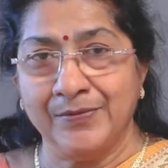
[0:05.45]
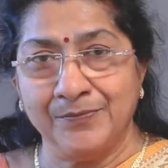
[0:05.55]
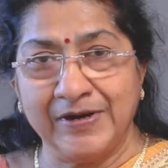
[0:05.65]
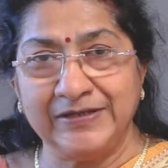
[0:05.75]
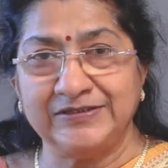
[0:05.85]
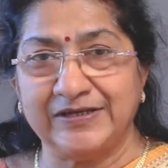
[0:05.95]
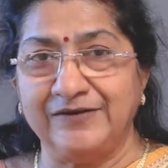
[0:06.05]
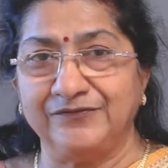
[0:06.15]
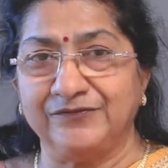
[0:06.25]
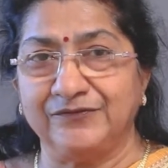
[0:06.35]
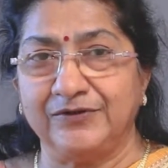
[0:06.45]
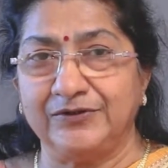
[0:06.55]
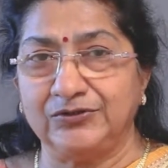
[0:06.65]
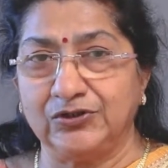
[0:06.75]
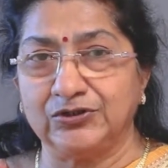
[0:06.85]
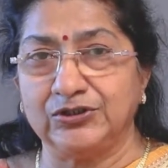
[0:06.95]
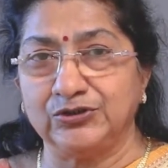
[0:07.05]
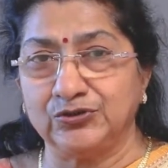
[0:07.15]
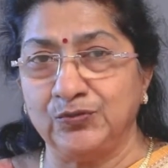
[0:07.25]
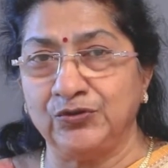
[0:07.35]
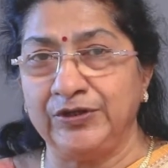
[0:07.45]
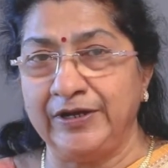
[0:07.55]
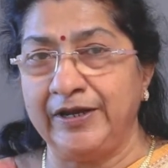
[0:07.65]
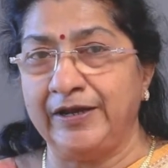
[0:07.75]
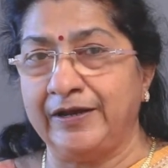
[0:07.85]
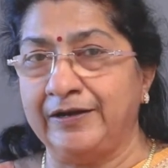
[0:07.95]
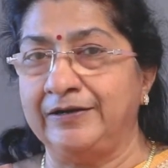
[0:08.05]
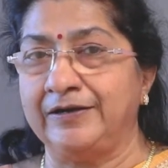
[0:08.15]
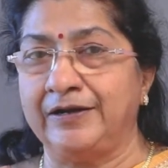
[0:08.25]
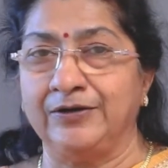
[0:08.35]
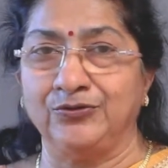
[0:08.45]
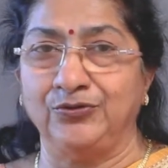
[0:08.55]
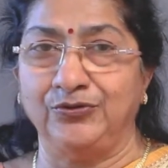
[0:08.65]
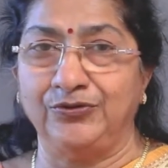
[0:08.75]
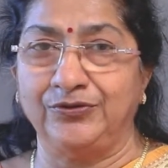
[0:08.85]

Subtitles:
Myself, Dr. Kumudini R. Thakur,